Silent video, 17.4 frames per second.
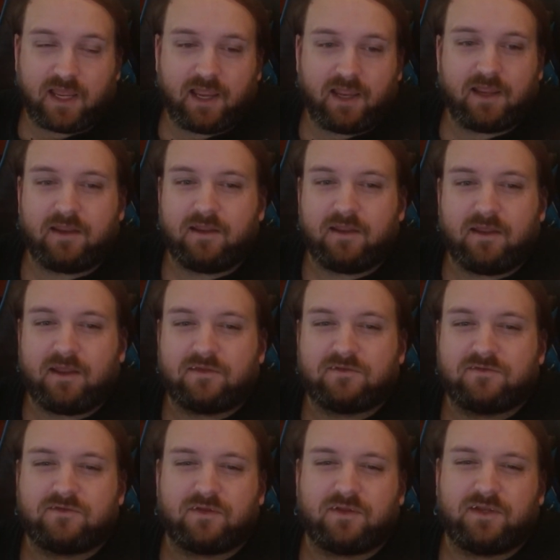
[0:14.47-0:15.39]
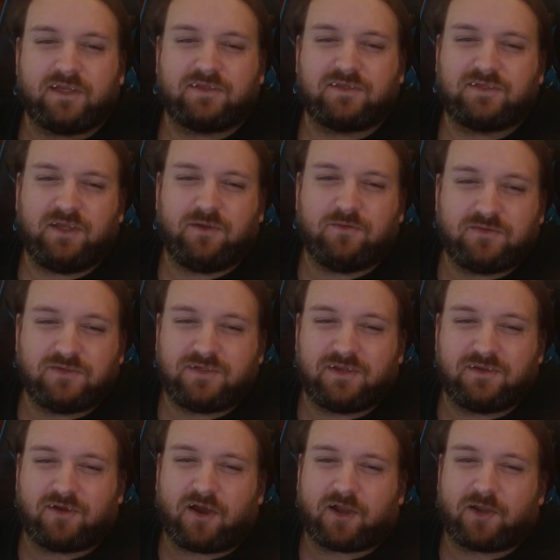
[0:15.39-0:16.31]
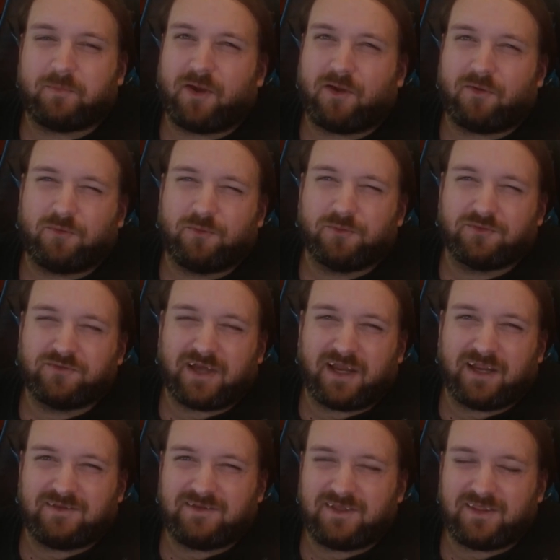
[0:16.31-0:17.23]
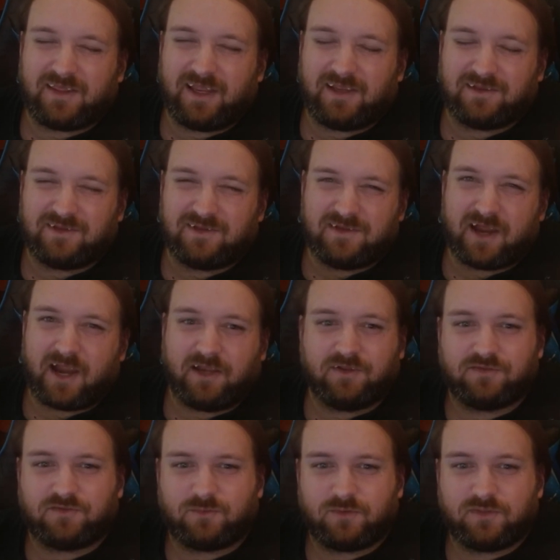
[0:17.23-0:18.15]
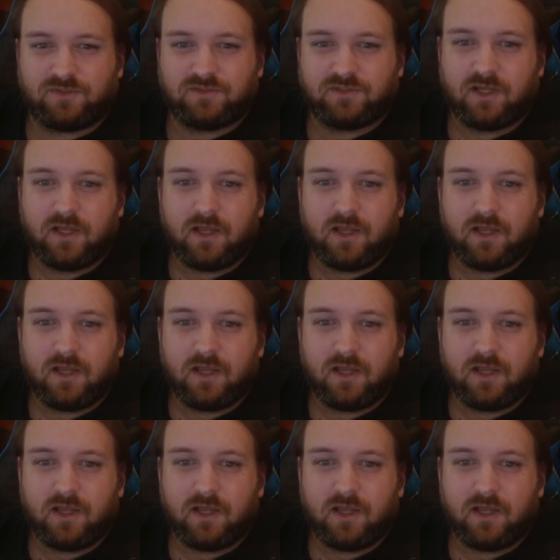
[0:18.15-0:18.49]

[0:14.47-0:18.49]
as an excuse to talk about cool sciencey things and dinosaurs.